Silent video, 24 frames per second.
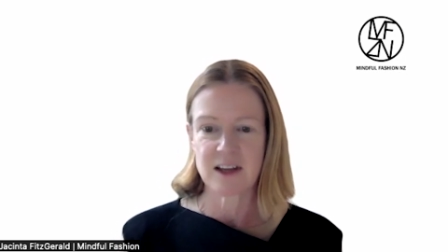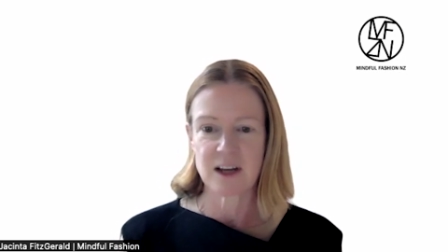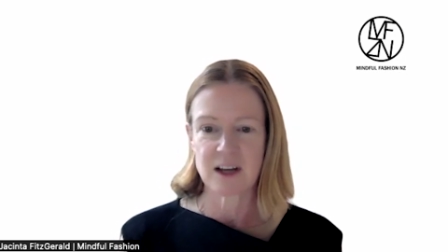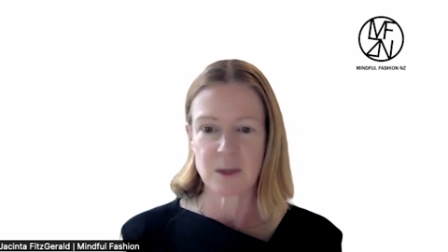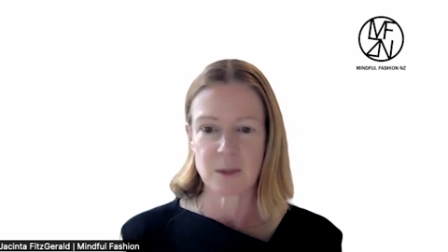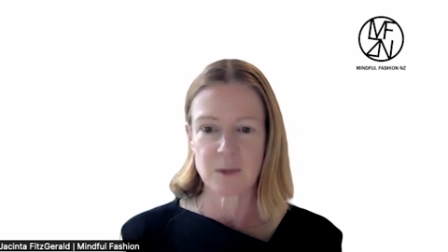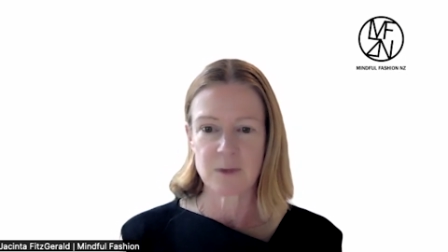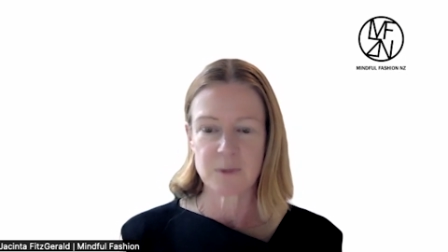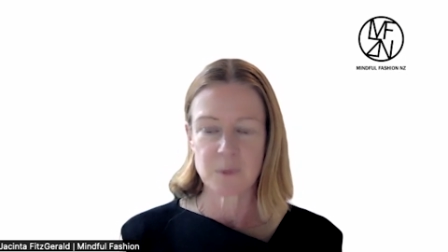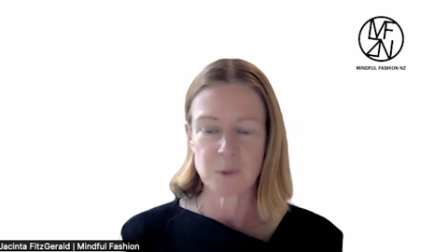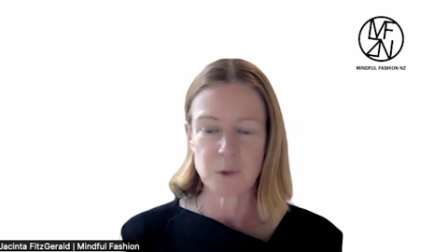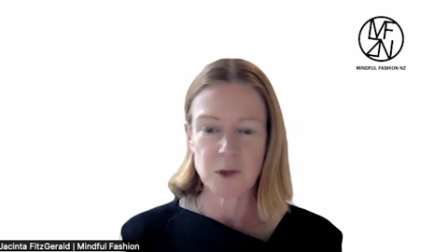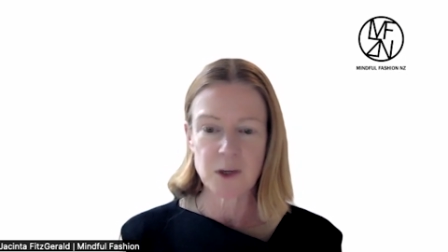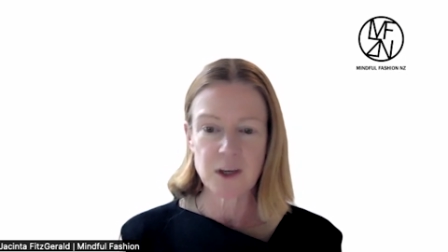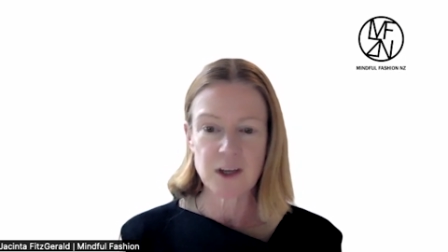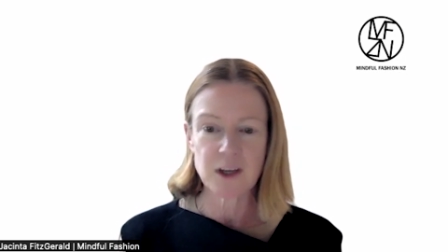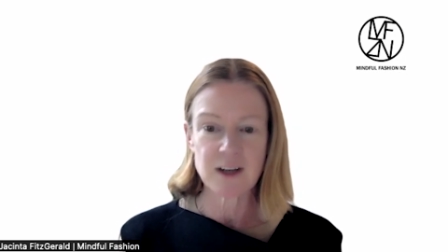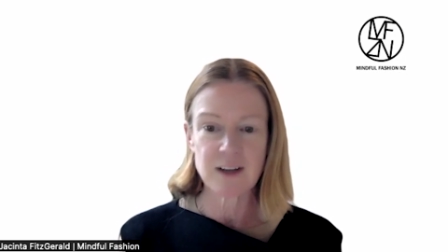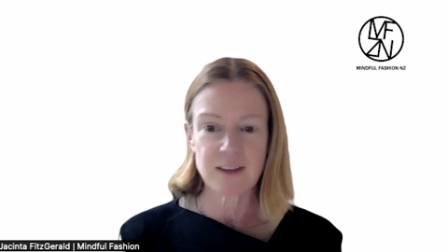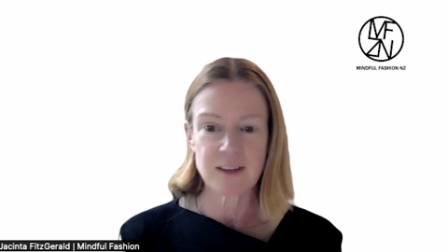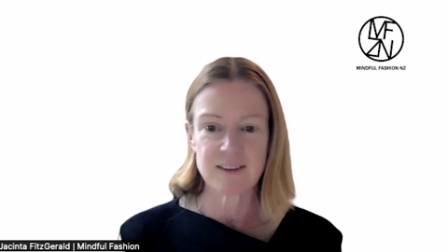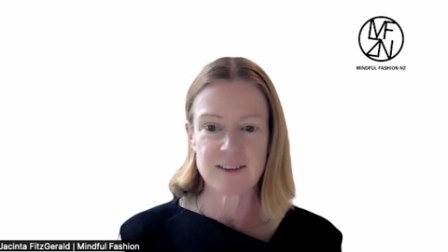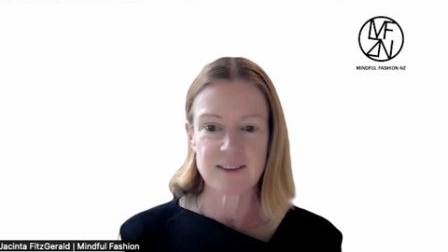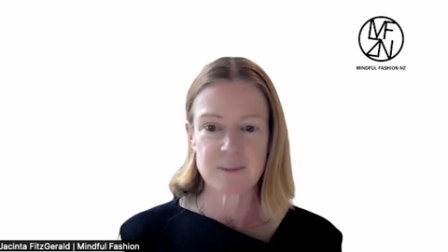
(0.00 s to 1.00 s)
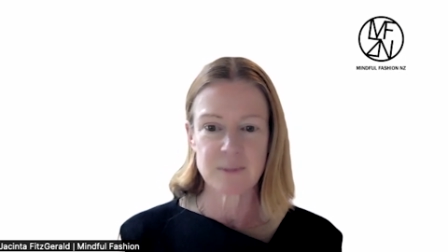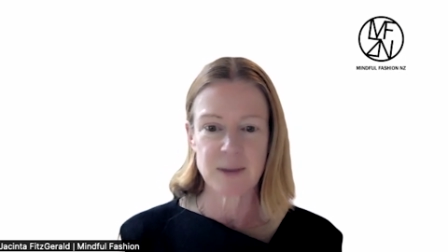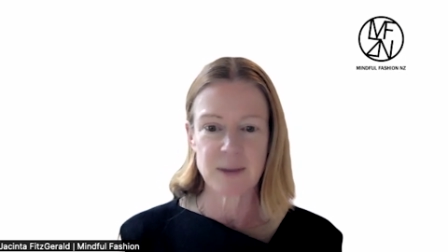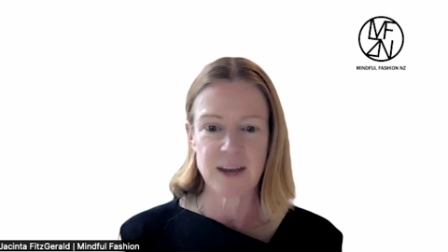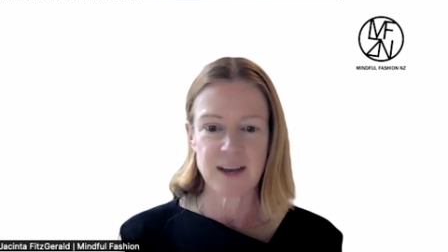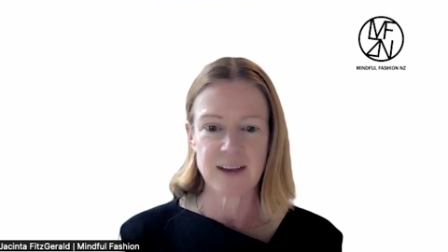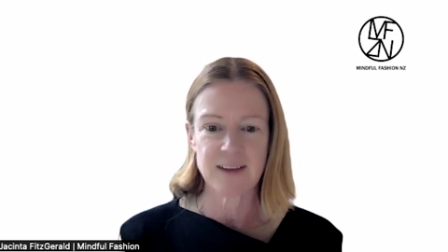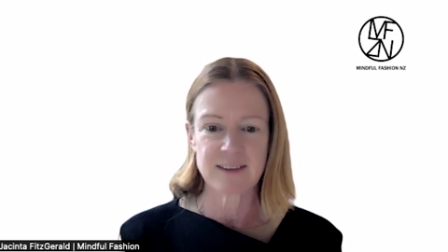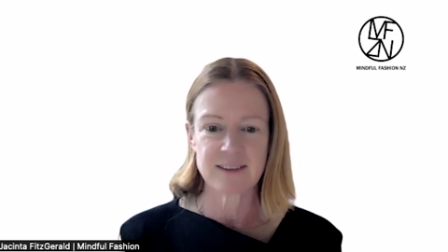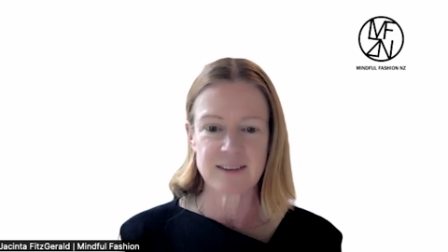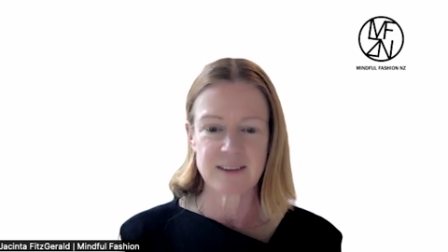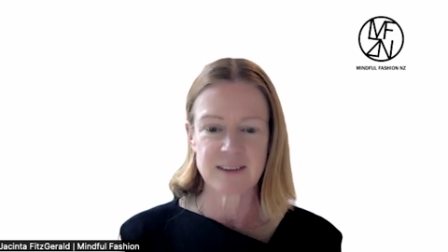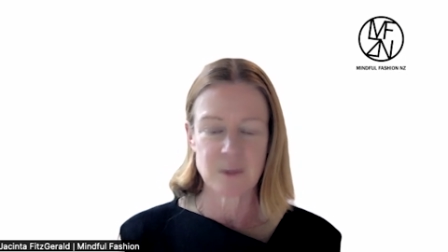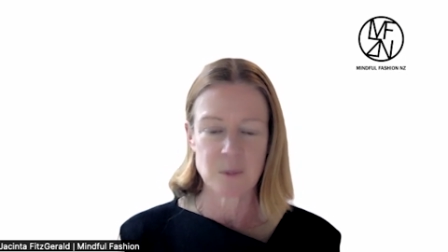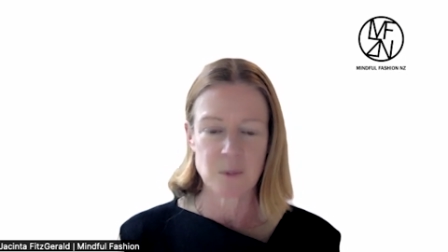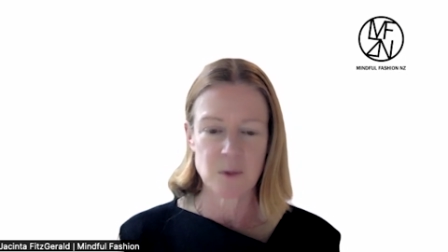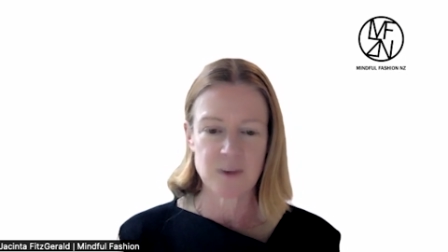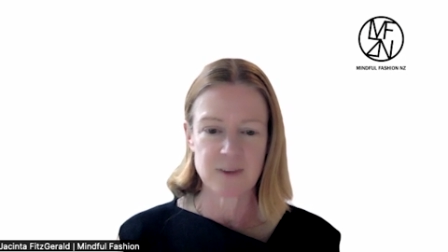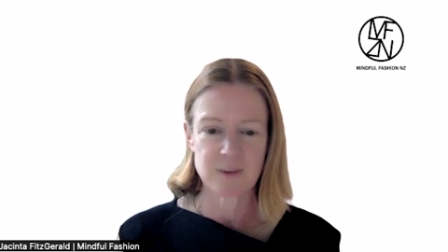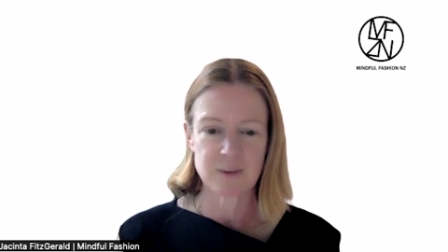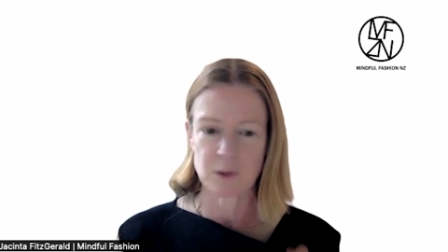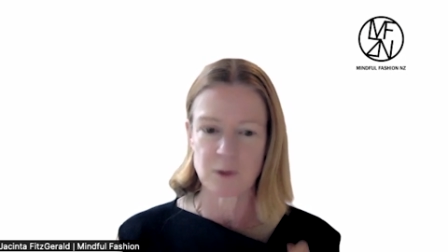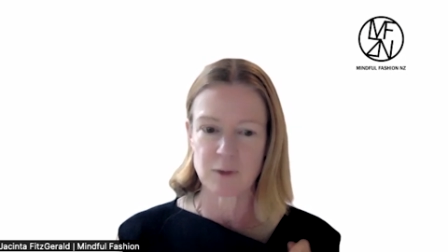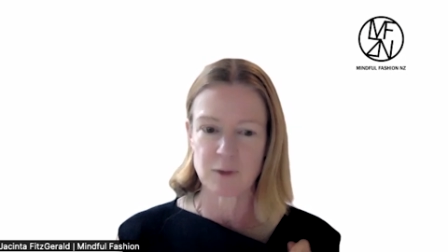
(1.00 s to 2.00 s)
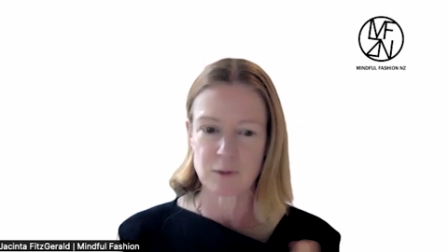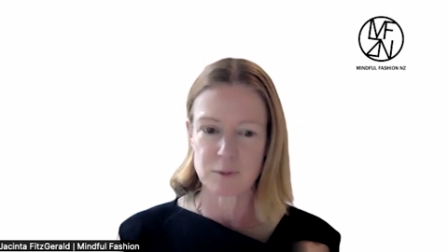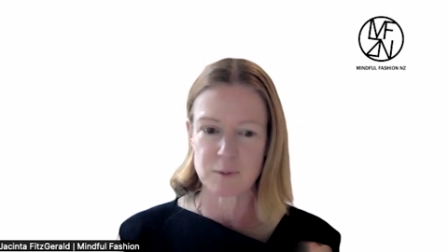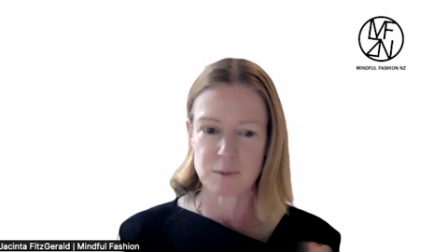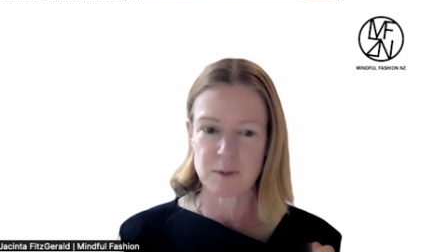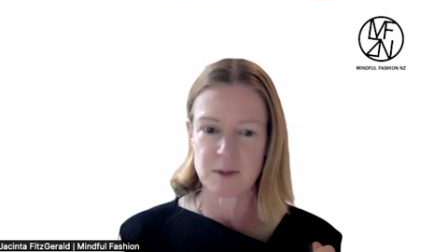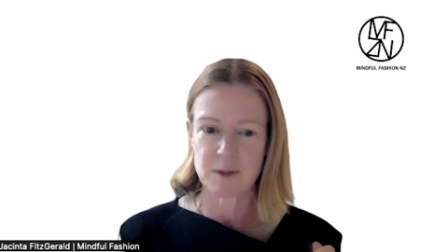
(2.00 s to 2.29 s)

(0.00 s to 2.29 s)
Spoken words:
I was working in this space, and we sort of